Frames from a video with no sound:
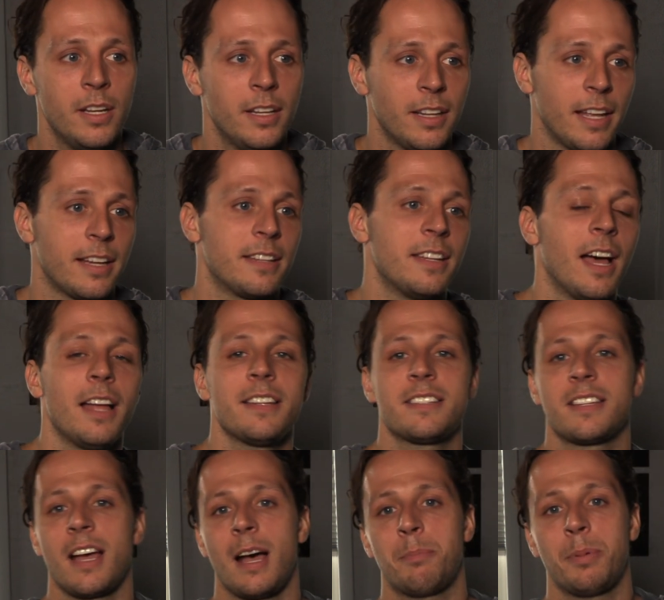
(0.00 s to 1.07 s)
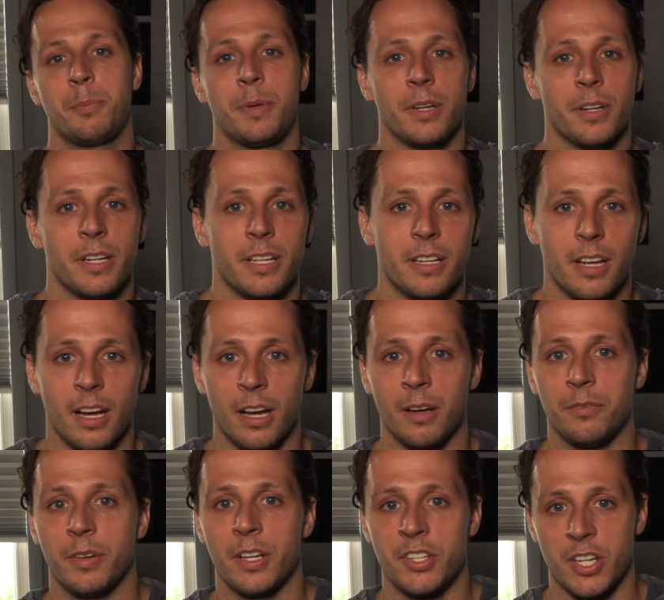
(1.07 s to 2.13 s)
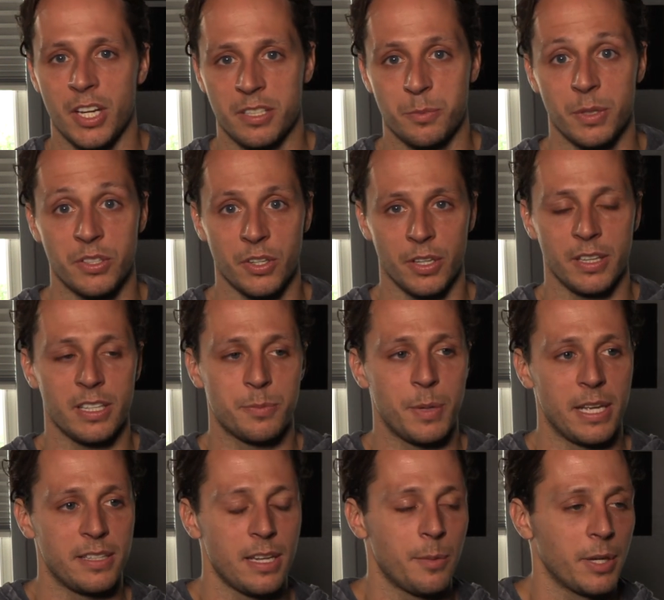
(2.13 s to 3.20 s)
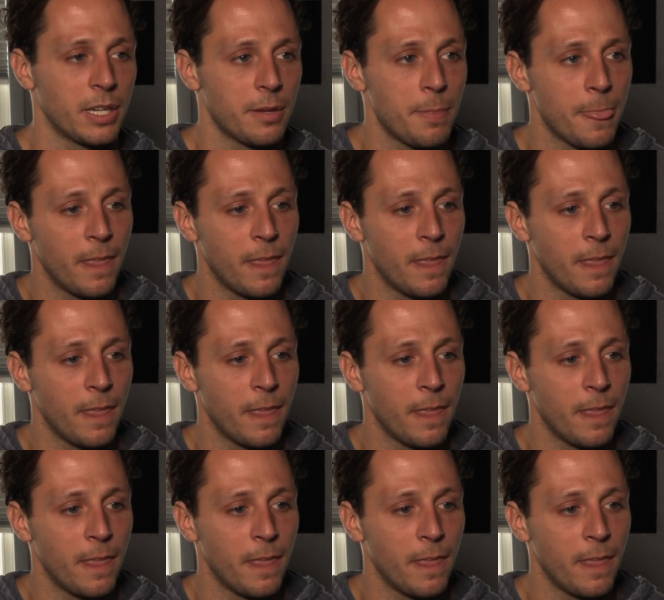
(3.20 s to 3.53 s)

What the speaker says: like nonstop period of adjustment during this pandemic.